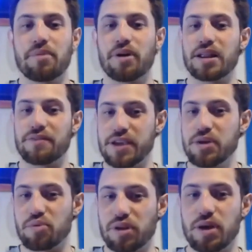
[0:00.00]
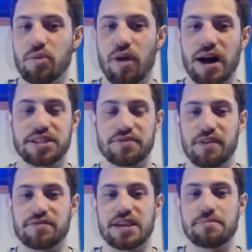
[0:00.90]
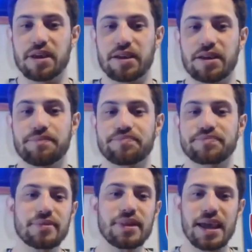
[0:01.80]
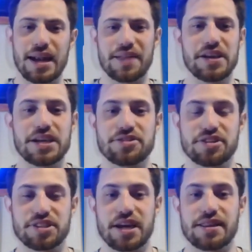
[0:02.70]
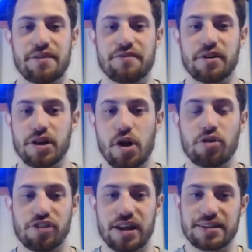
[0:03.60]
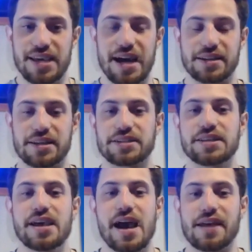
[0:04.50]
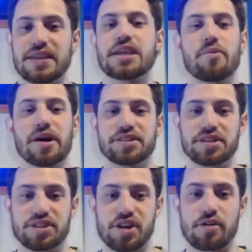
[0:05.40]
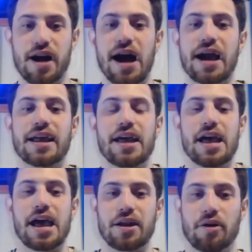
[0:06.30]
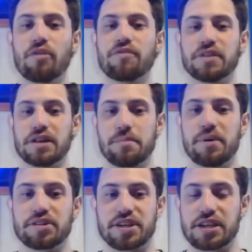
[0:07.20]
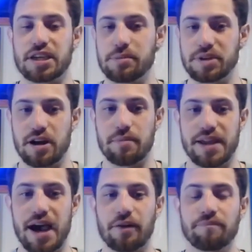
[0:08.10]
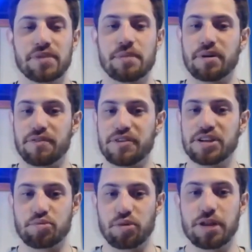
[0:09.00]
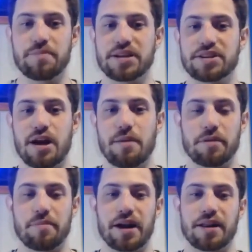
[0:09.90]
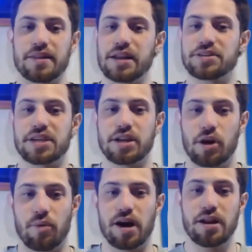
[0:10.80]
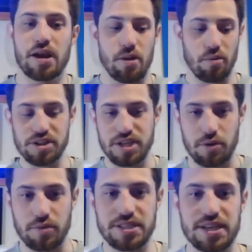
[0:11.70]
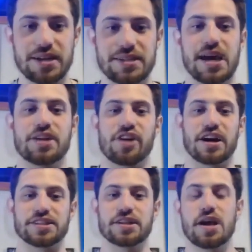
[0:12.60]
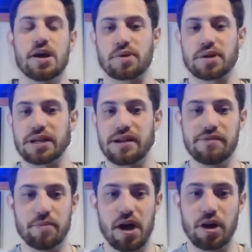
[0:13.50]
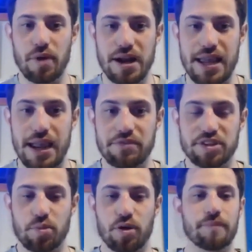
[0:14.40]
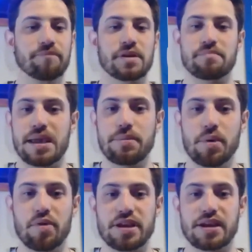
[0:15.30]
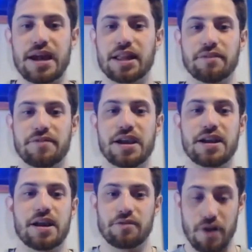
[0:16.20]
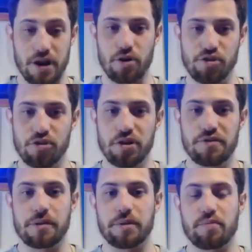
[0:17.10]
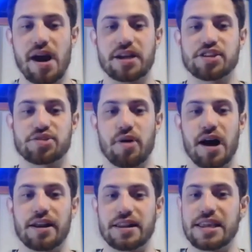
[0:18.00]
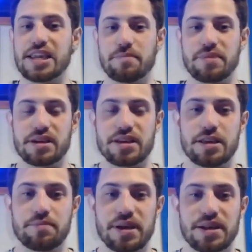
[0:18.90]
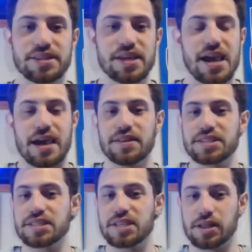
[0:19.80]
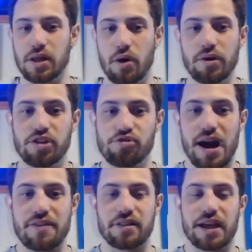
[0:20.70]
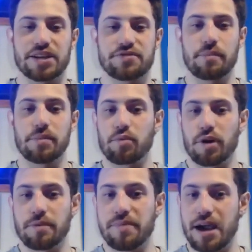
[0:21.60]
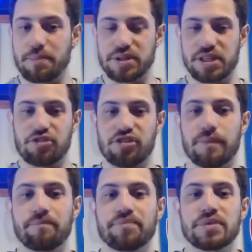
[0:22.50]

but if he really wants $15 million, and I think he's just saying that for negotiating tactics, I think he wants to start high, and hopefully the Bills can get him to come down. But if he's really being stubborn about it, then you say, you know what? We're just going to re-sign Ty Johnson. We're going to give the ball to Ray Davis more. Maybe we can elevate Frank Gore Jr. from the practice squad, and he can be a key piece. And this is a loaded draft class from the running back position.